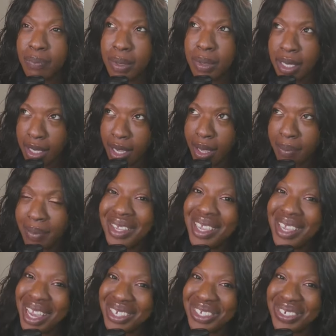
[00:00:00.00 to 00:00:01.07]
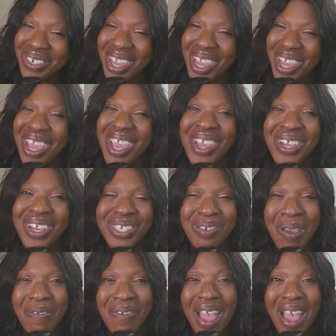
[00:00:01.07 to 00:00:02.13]
p.m. yesterday. So
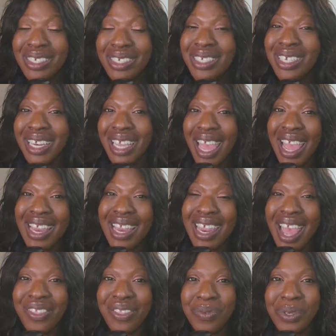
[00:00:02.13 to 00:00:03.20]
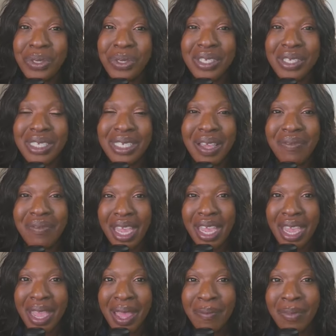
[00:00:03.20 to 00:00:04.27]
my fast is going to end at 3:27
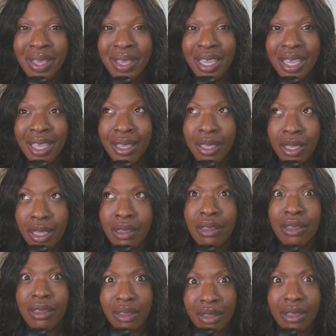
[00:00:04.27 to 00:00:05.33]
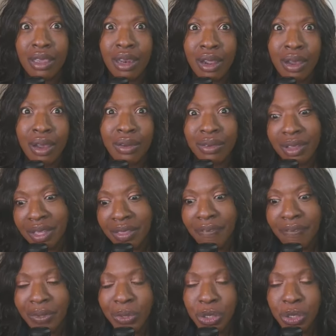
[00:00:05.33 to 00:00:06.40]
a.m you know, in the
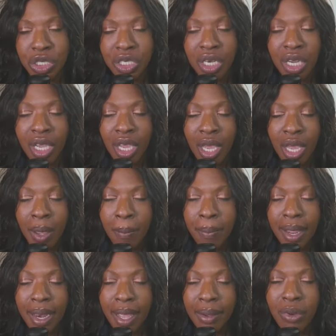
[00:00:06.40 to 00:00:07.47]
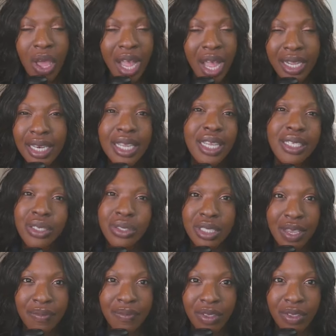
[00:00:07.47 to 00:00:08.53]
future, but I'm not going to eat till
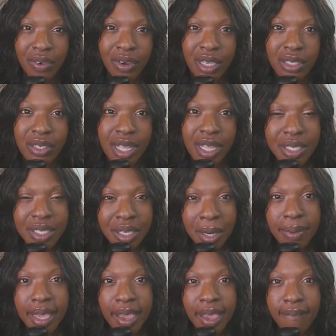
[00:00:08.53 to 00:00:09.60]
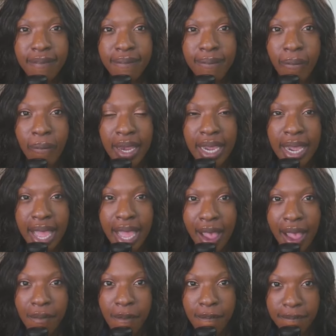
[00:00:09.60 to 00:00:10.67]
7:30. So that's going to be a
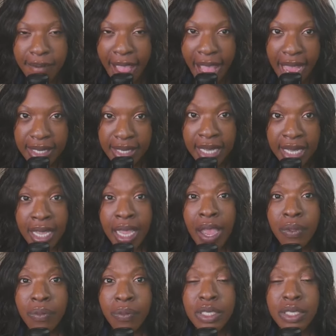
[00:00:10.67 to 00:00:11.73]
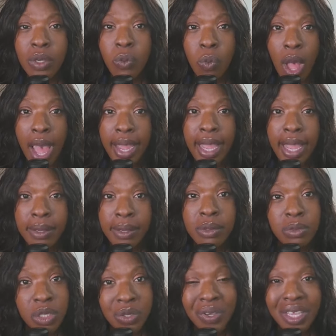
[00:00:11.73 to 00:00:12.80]
40-hour fast. And the reason why I
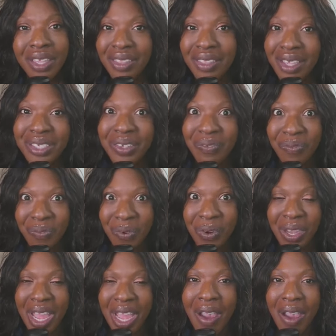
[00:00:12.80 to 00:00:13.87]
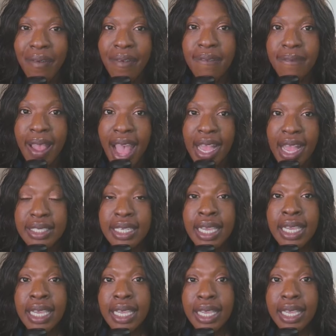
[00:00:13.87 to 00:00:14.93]
am doing this 40-hour fast
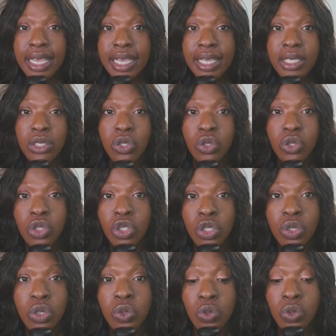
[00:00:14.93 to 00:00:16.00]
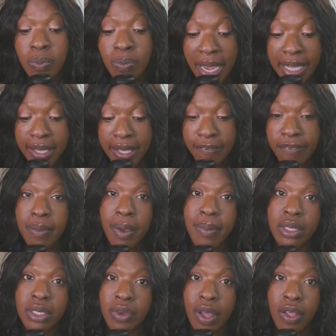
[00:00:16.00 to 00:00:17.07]
is to mainly for my
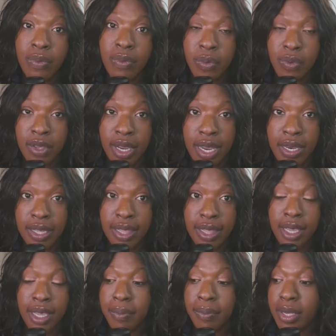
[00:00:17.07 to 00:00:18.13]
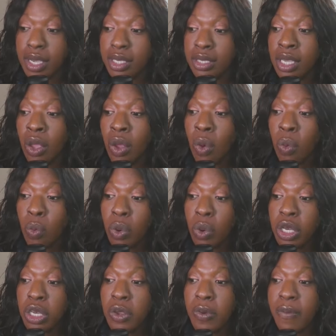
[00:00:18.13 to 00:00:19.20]
mental health more than anything because
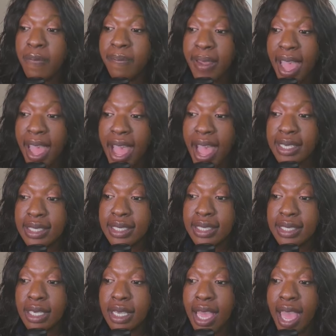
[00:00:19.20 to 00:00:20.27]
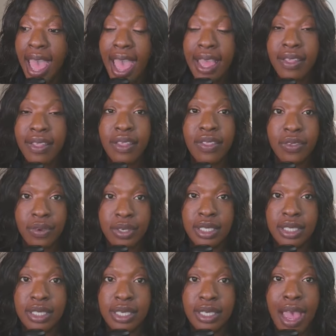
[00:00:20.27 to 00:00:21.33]
when you fast at
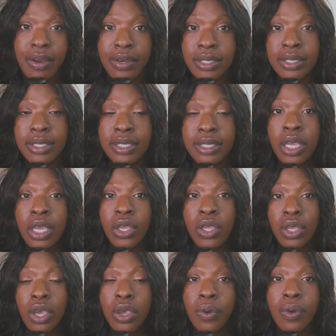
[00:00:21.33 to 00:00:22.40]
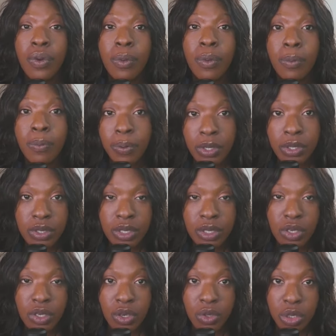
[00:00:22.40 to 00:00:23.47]
36 hours, you produce
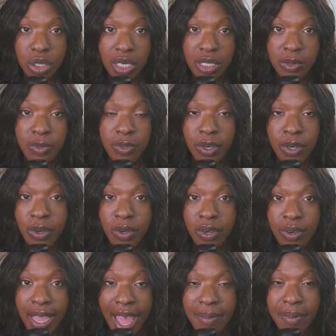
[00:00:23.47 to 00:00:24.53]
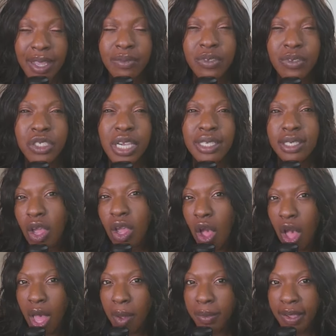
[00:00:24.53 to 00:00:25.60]
the neurotransmitter GABA, which has a
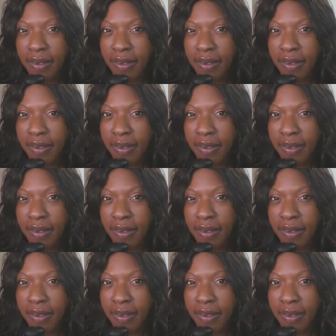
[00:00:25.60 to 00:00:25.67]
calming